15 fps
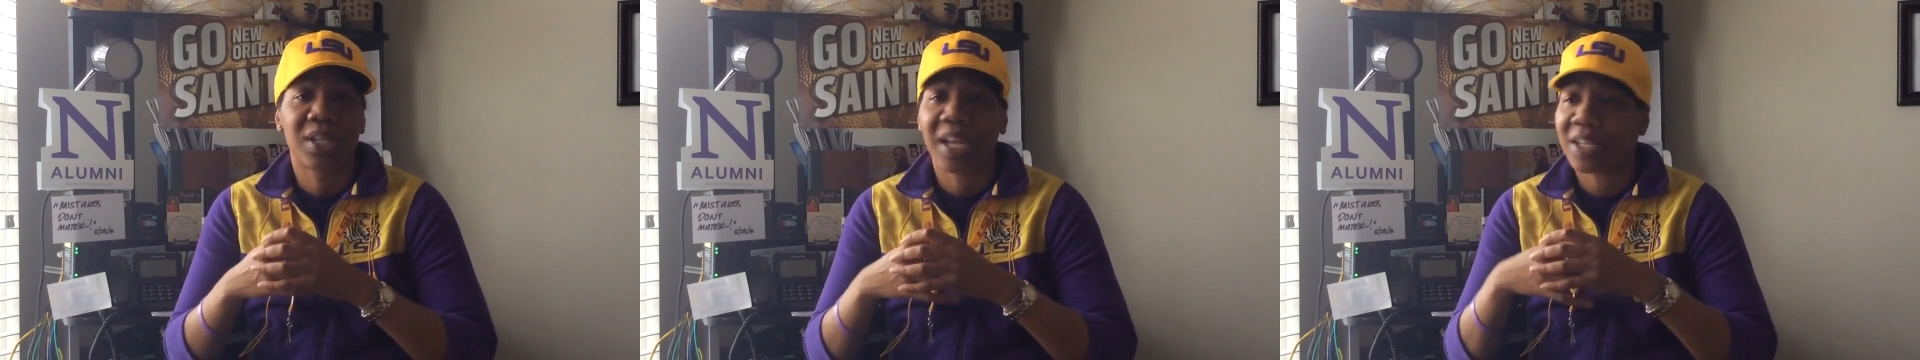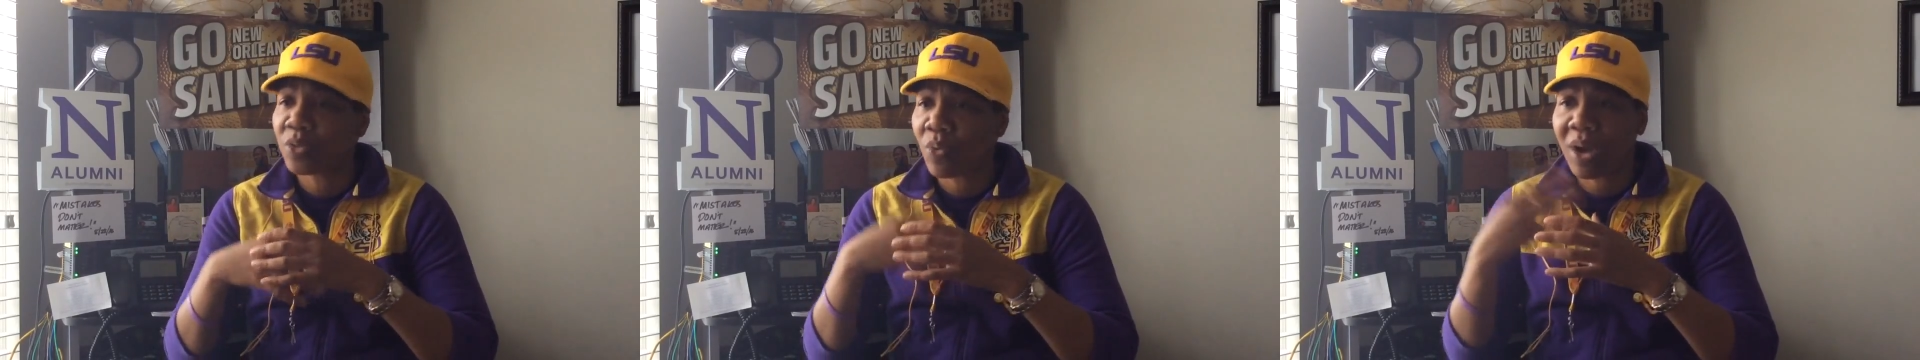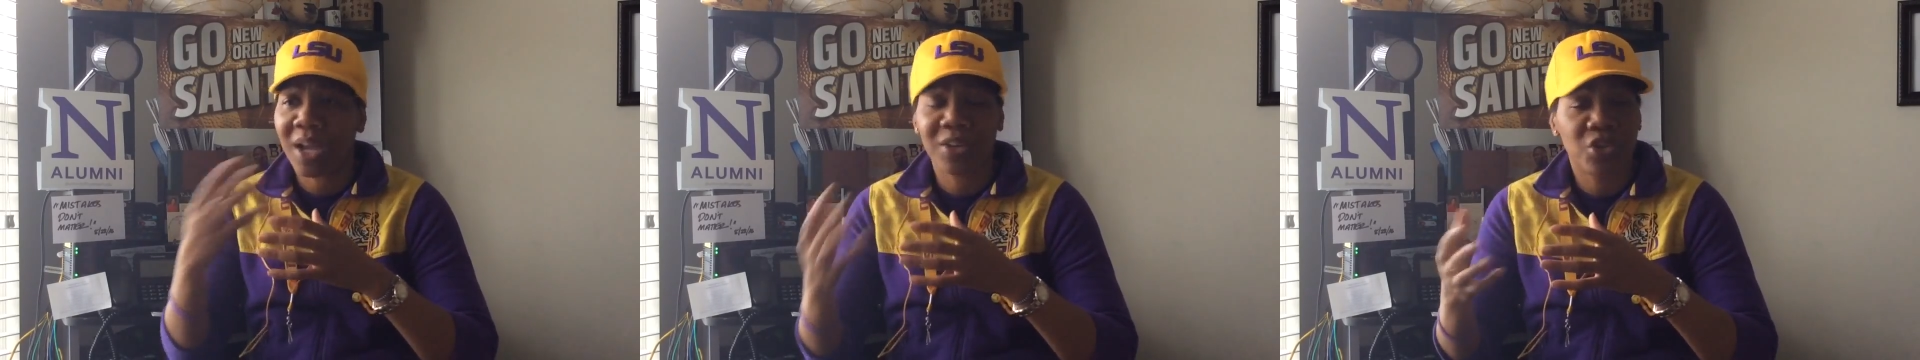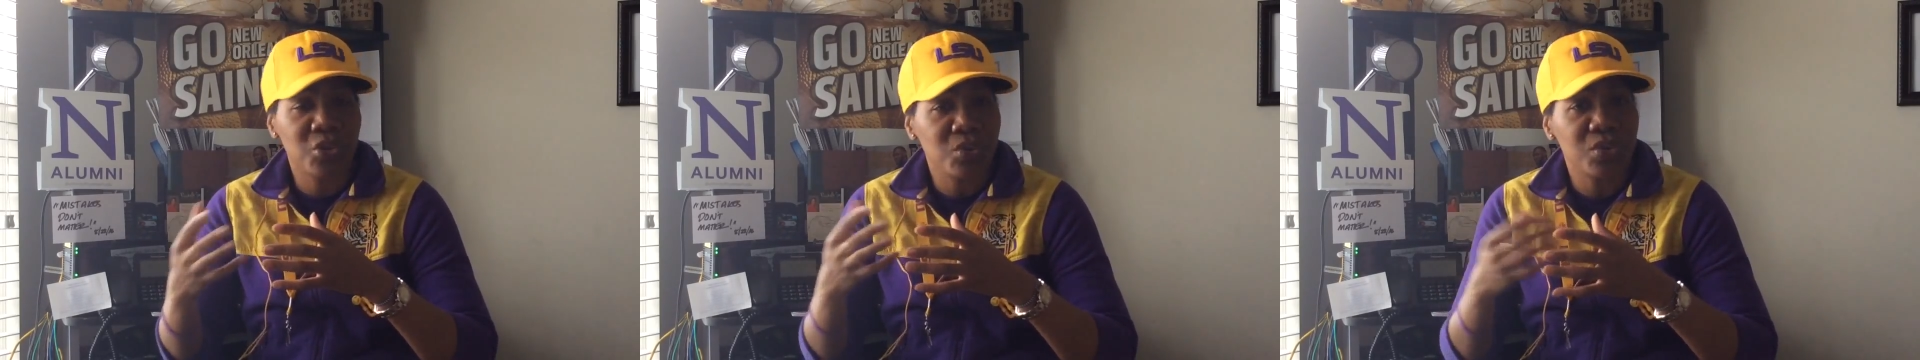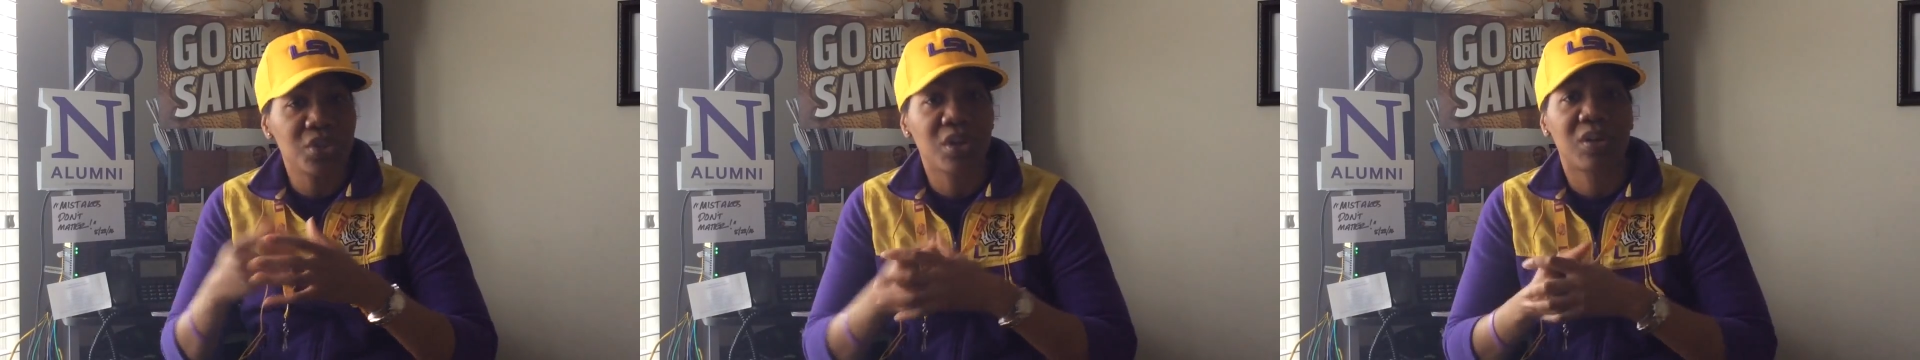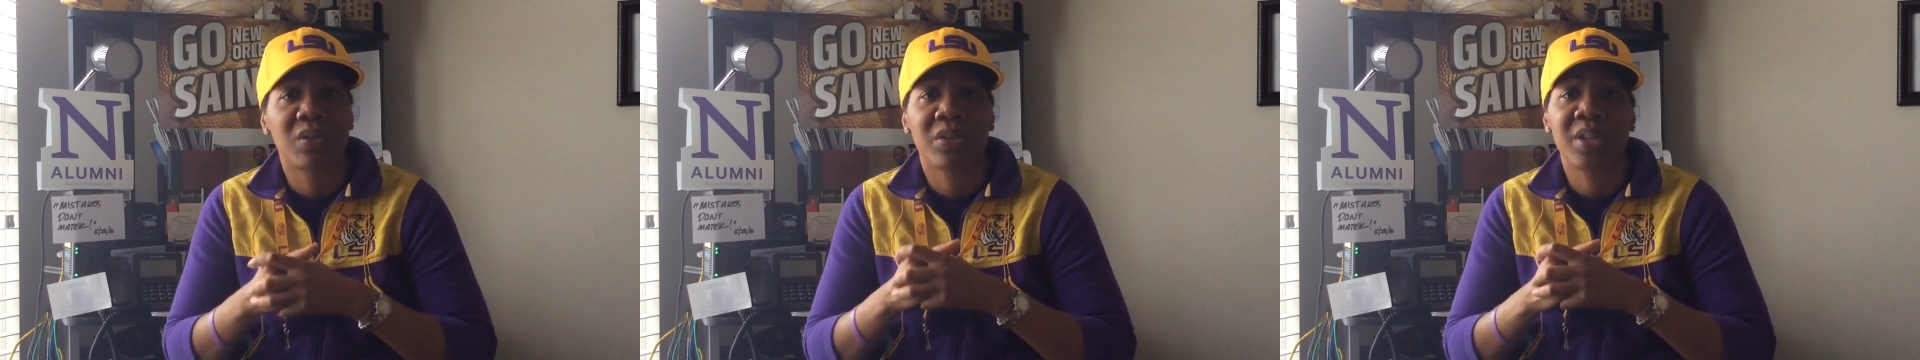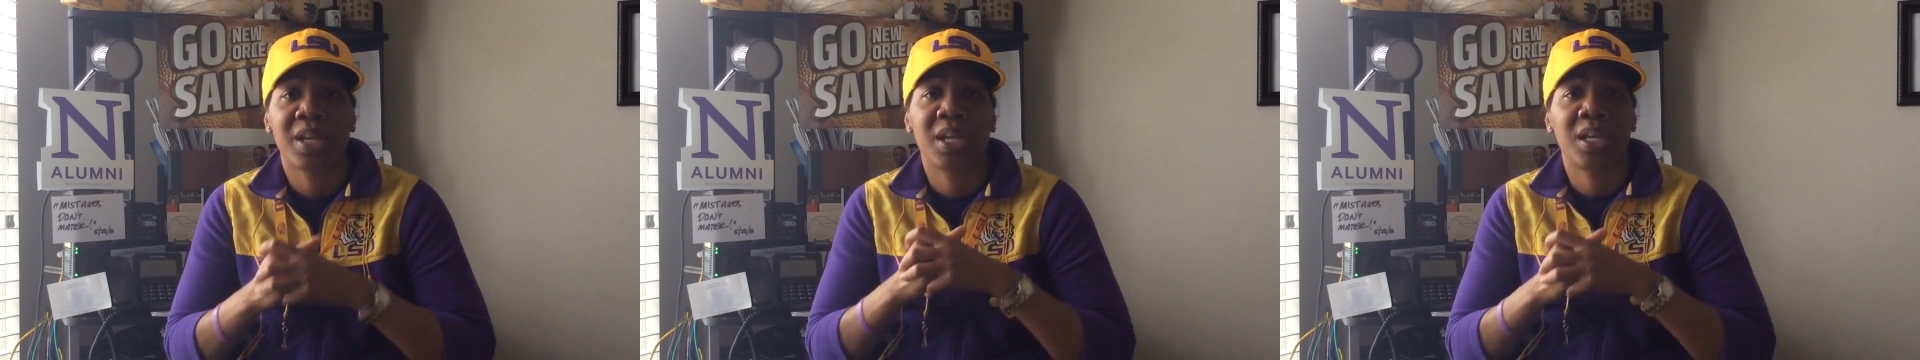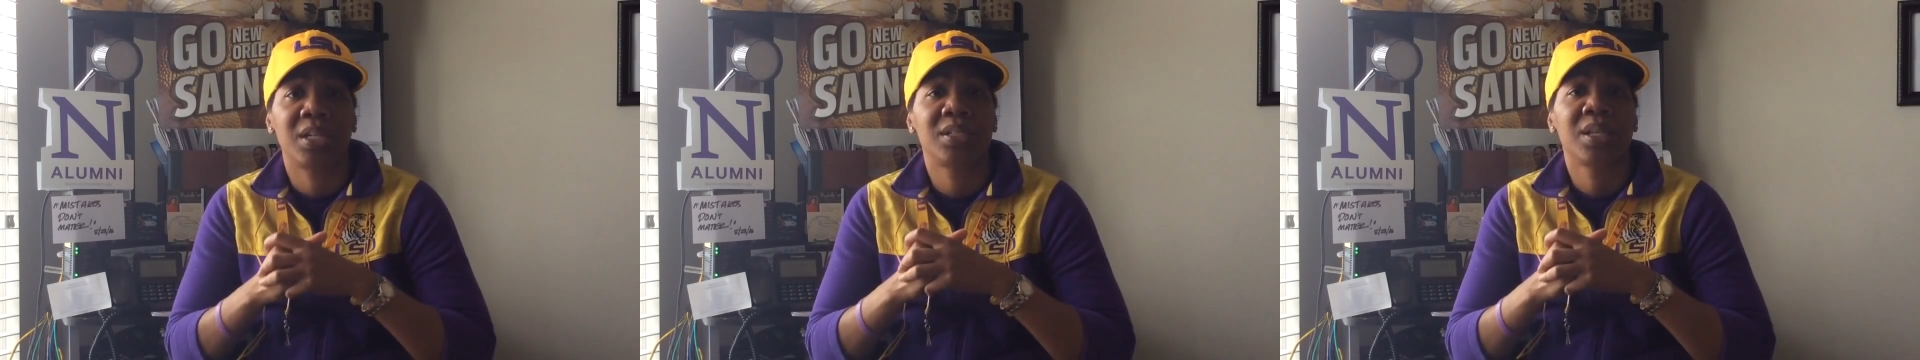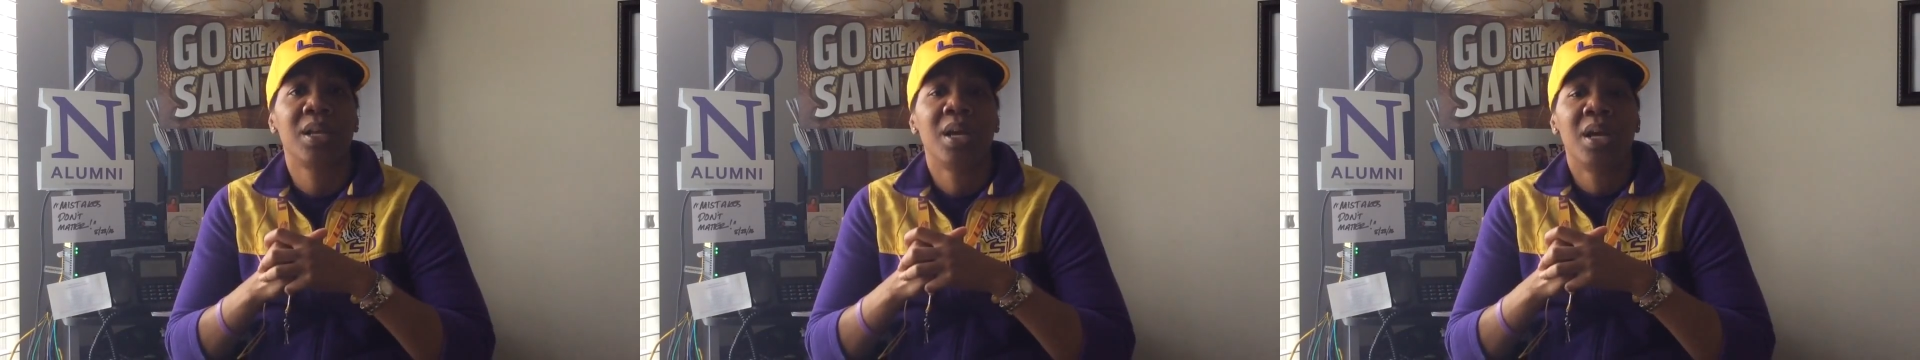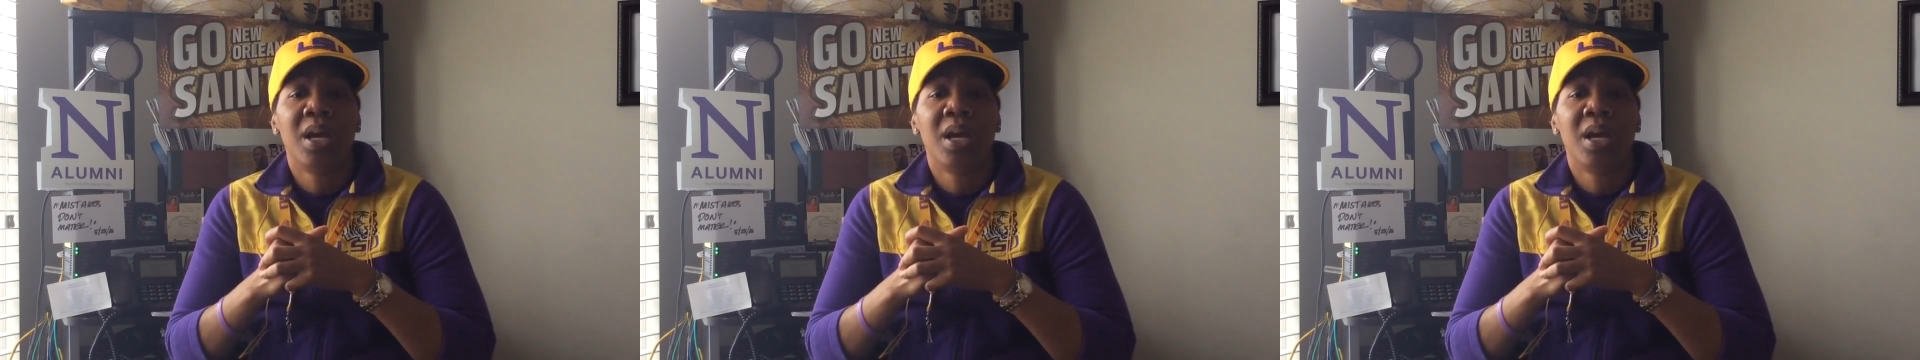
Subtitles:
and that's why I do certain things,